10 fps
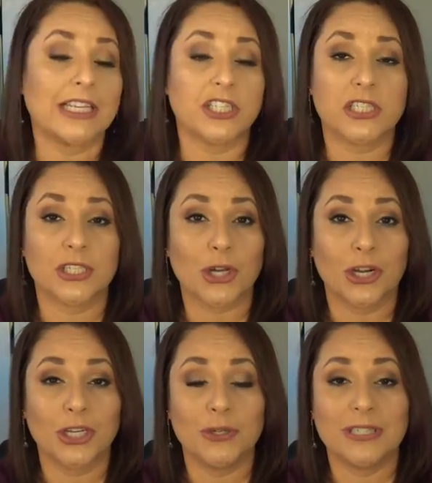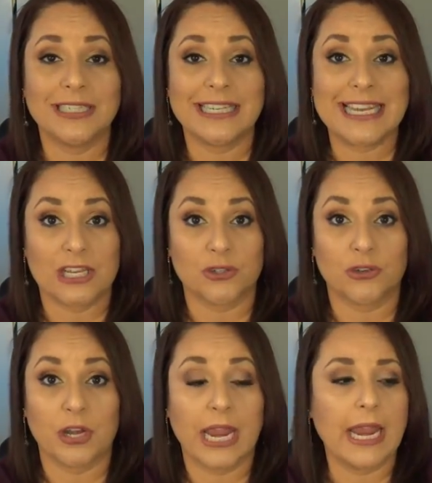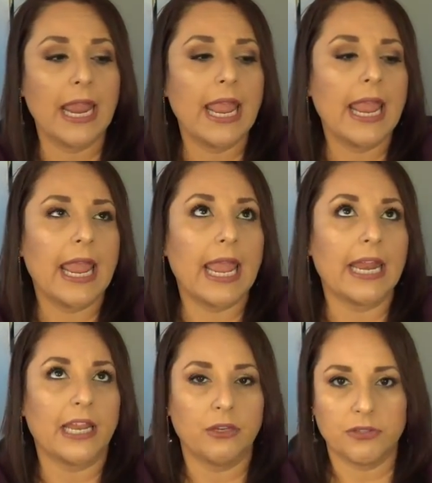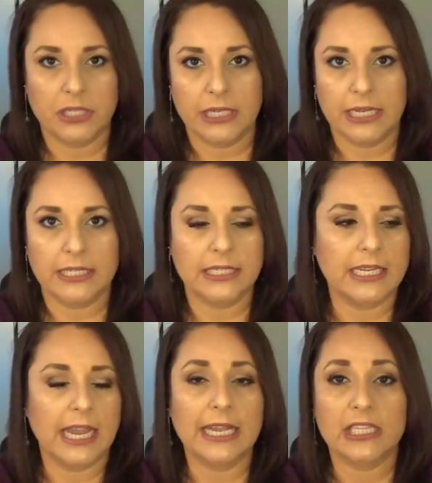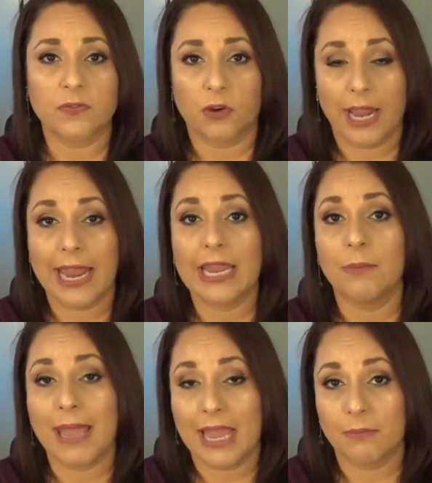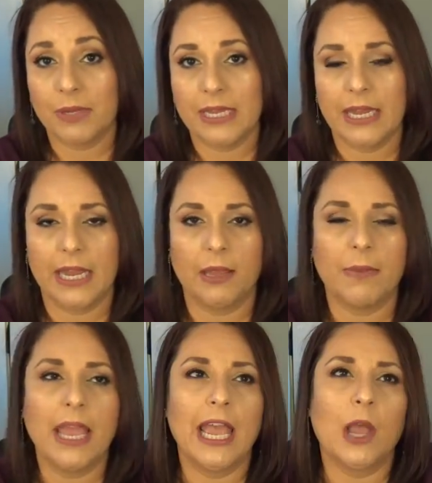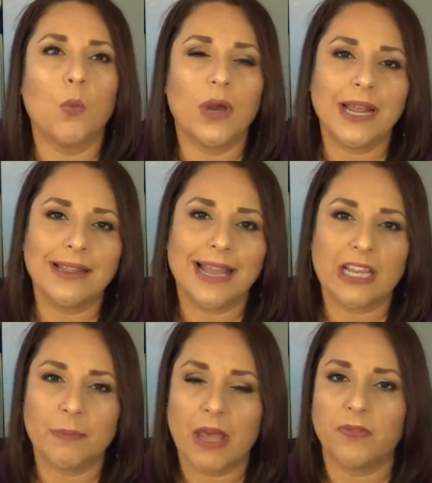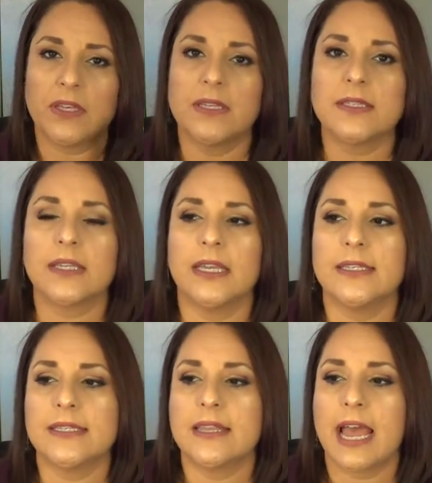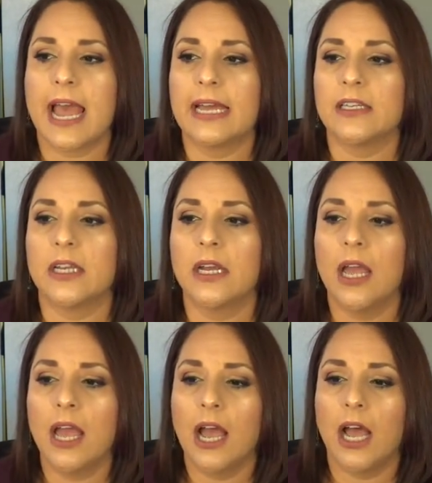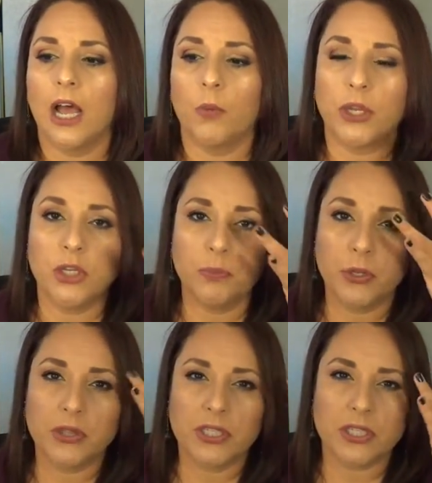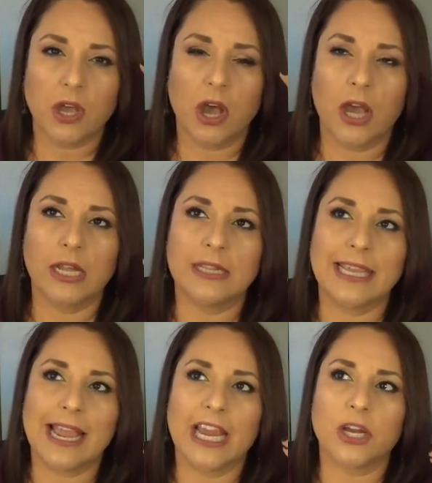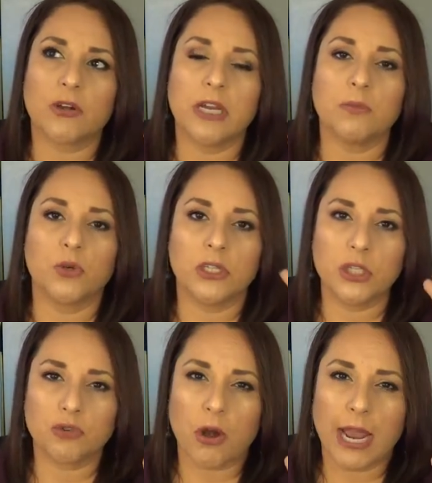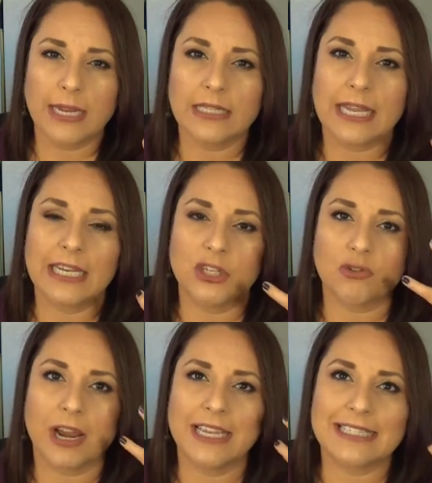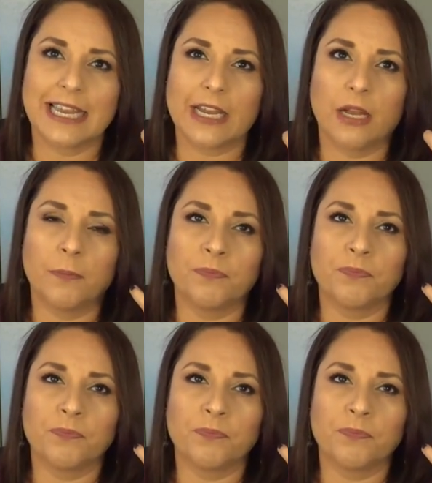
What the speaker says: I just started using it yesterday, and I used it again today. It's for AM and PM. And what I like about this is that when you put this on, the eye cream really dries, and it dries like